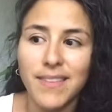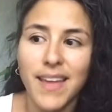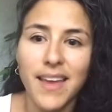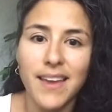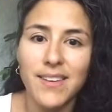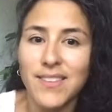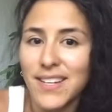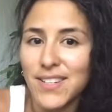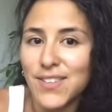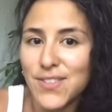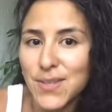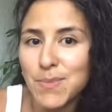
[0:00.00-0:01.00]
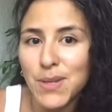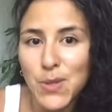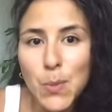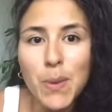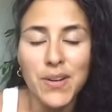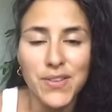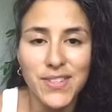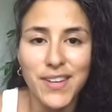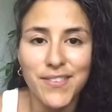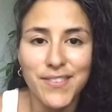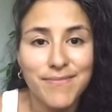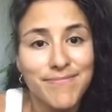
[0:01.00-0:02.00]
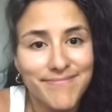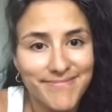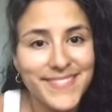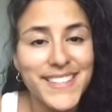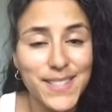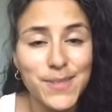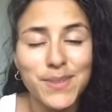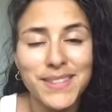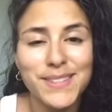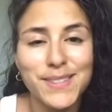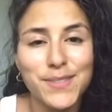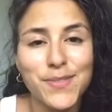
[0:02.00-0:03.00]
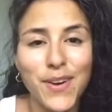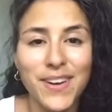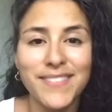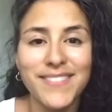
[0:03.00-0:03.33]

and you'd like to learn something new about yourself. This is what this is for.